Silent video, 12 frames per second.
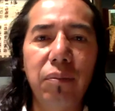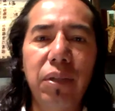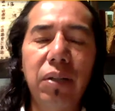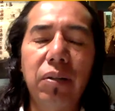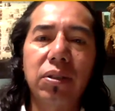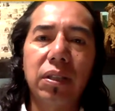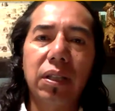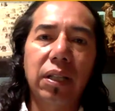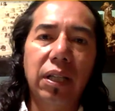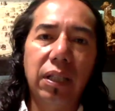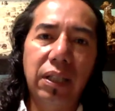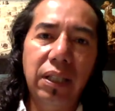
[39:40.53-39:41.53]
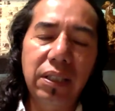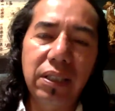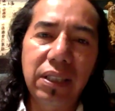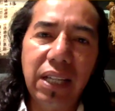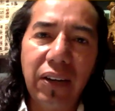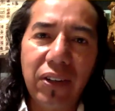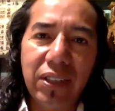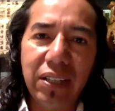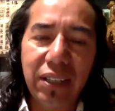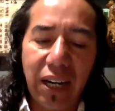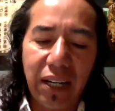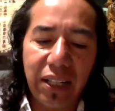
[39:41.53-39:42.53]
Because these sacred
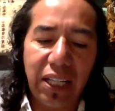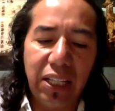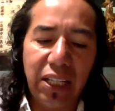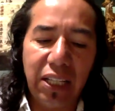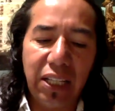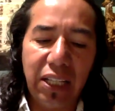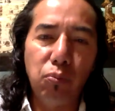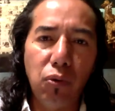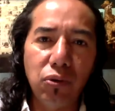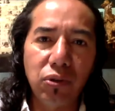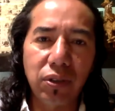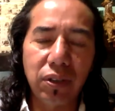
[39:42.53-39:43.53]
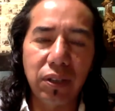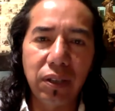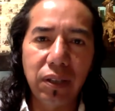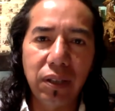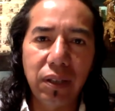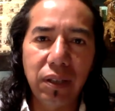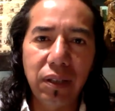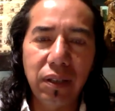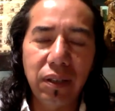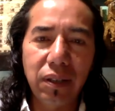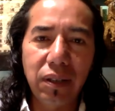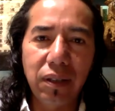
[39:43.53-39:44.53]
sites are in the most
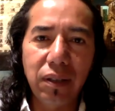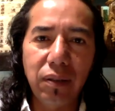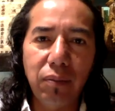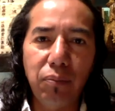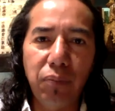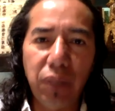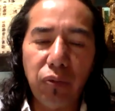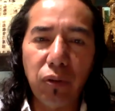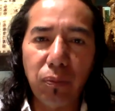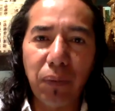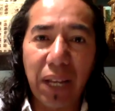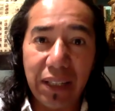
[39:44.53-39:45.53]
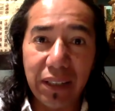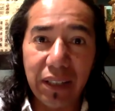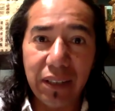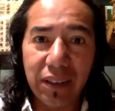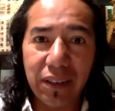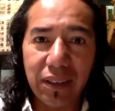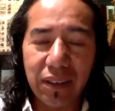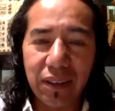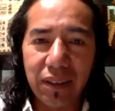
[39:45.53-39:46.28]
beautiful places,